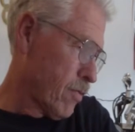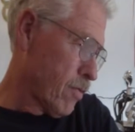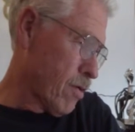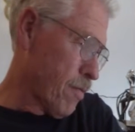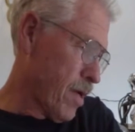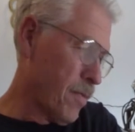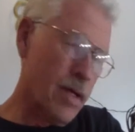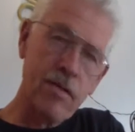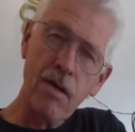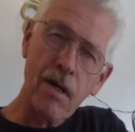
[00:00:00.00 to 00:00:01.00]
So maybe
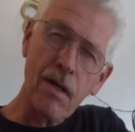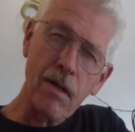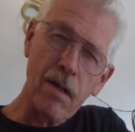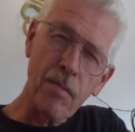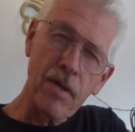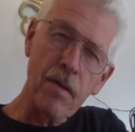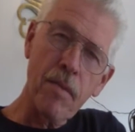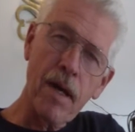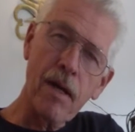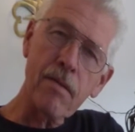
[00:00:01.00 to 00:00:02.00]
I'll talk a little bit
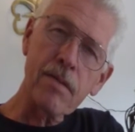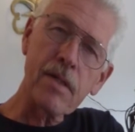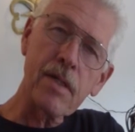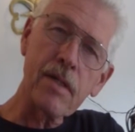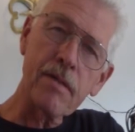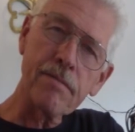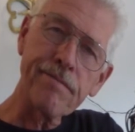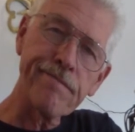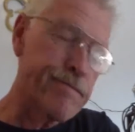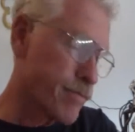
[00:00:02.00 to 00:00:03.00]
about
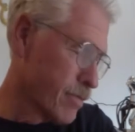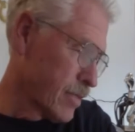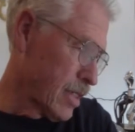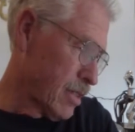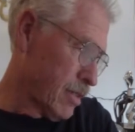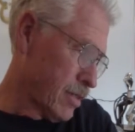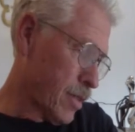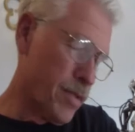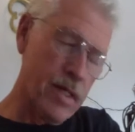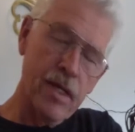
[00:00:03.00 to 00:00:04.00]

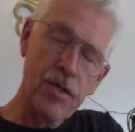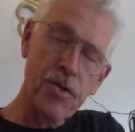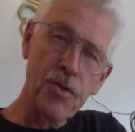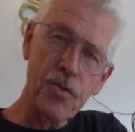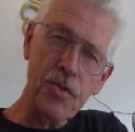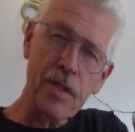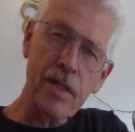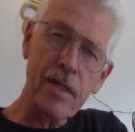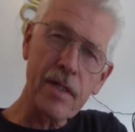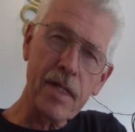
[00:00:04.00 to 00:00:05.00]
some of the issues that
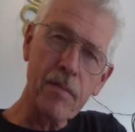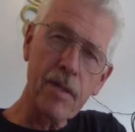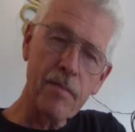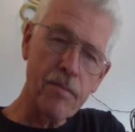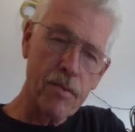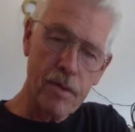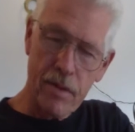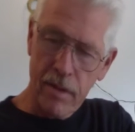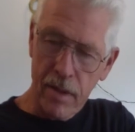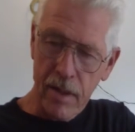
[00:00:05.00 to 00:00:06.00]
can come up with